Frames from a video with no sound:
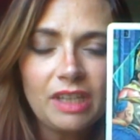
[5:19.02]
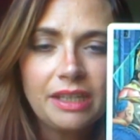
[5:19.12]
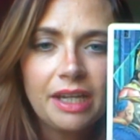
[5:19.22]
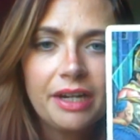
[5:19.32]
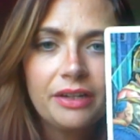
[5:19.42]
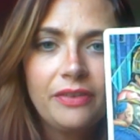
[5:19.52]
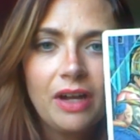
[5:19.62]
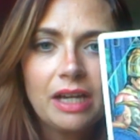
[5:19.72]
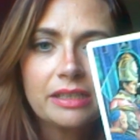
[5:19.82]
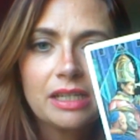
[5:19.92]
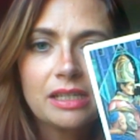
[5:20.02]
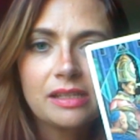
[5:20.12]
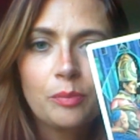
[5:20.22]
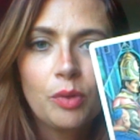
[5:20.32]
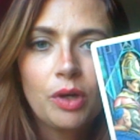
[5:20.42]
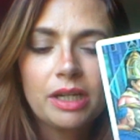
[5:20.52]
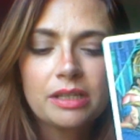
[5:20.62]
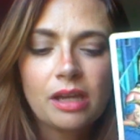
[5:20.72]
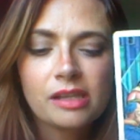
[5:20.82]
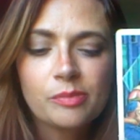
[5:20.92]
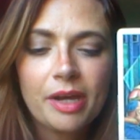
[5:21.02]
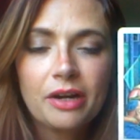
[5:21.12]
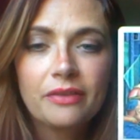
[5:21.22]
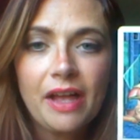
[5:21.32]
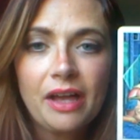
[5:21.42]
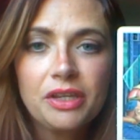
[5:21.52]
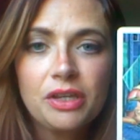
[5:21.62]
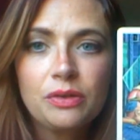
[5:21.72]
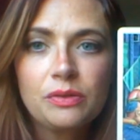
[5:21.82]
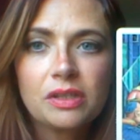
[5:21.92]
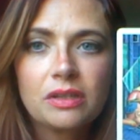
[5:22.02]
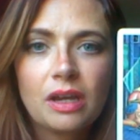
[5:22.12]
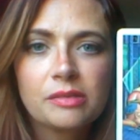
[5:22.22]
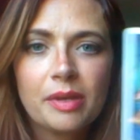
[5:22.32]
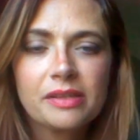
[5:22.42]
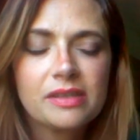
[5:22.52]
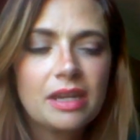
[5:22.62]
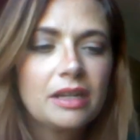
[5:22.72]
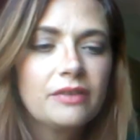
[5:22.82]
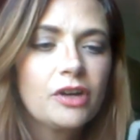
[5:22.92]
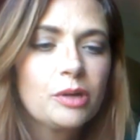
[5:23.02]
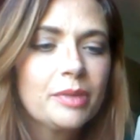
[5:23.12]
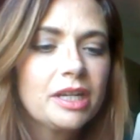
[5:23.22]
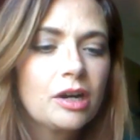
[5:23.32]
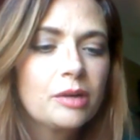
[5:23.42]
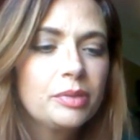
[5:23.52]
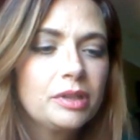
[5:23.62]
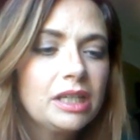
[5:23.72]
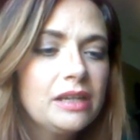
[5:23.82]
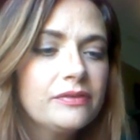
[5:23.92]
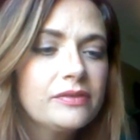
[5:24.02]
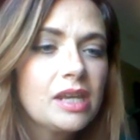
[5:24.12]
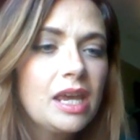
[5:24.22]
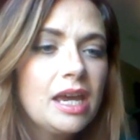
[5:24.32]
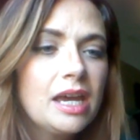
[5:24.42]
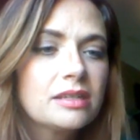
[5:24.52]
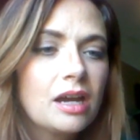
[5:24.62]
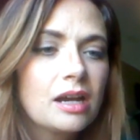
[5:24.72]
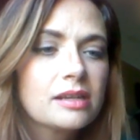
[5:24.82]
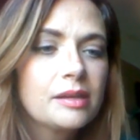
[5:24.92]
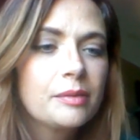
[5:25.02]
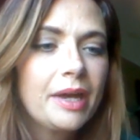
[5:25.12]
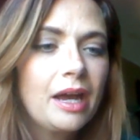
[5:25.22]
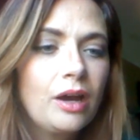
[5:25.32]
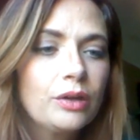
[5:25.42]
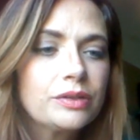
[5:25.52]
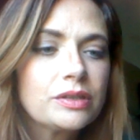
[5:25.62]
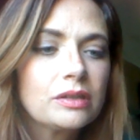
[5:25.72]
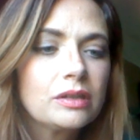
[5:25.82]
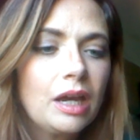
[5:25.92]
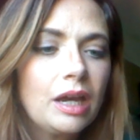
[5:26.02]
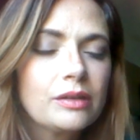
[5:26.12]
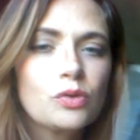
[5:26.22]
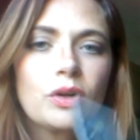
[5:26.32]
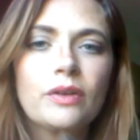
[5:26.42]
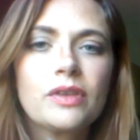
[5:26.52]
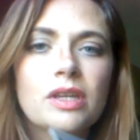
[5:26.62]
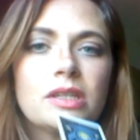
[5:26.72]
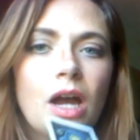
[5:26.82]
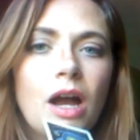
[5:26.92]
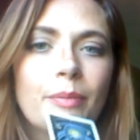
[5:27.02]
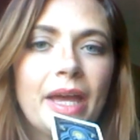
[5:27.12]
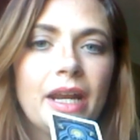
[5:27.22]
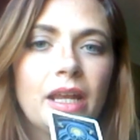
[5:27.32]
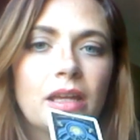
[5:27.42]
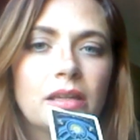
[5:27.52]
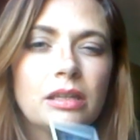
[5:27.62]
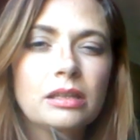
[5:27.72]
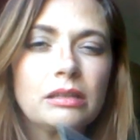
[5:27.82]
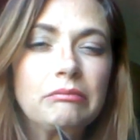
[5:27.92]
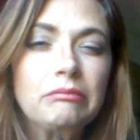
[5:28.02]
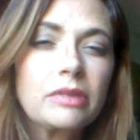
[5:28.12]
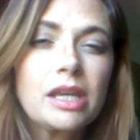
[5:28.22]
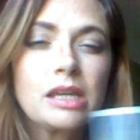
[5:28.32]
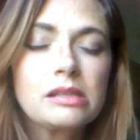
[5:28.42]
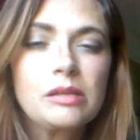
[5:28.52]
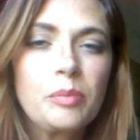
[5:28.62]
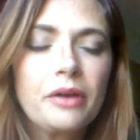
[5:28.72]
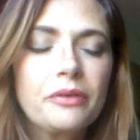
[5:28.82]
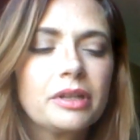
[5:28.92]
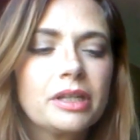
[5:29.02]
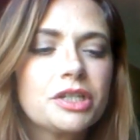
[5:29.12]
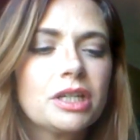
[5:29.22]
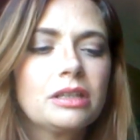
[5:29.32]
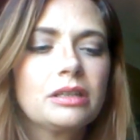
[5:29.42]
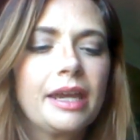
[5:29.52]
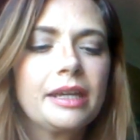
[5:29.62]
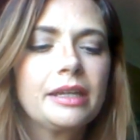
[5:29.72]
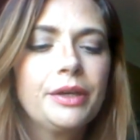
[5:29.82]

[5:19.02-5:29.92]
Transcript: the Hierophant is someone, it talks about our values, it talks about standing firm in our beliefs, it talks about sort of the dogmatic things about religion, like